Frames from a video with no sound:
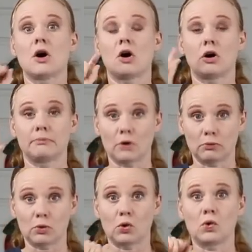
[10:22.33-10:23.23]
on
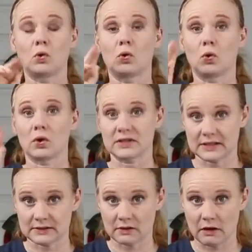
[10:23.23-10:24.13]
mobile or
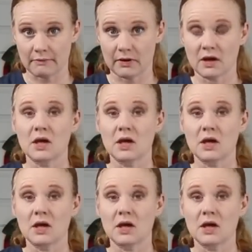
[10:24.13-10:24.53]
desktop.